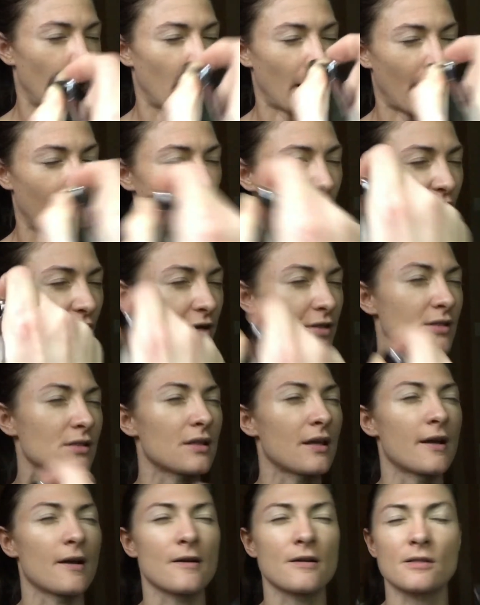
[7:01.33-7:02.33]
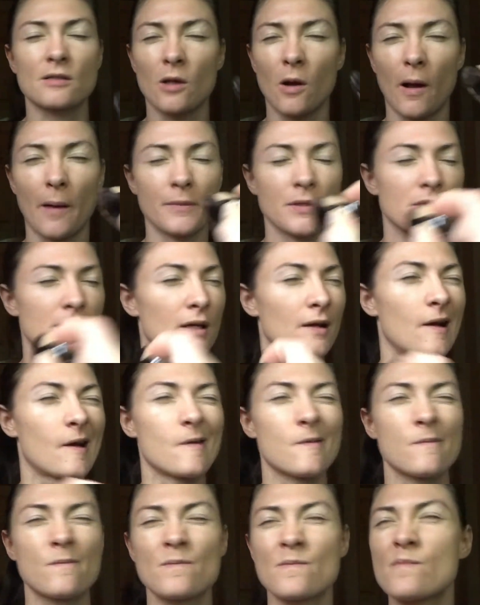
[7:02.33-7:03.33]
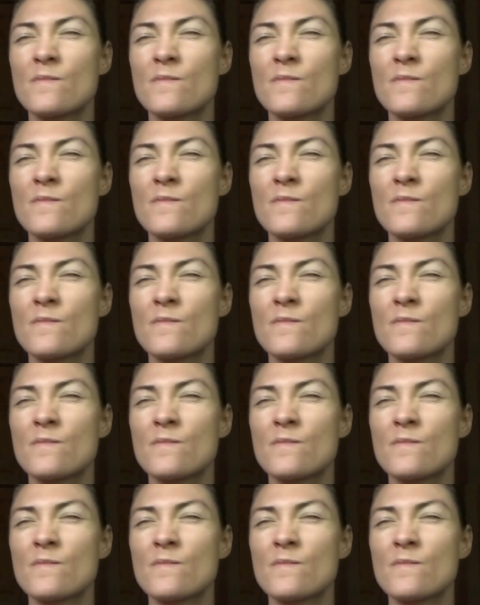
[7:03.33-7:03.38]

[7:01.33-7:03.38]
it on the first layer. So I'm just gonna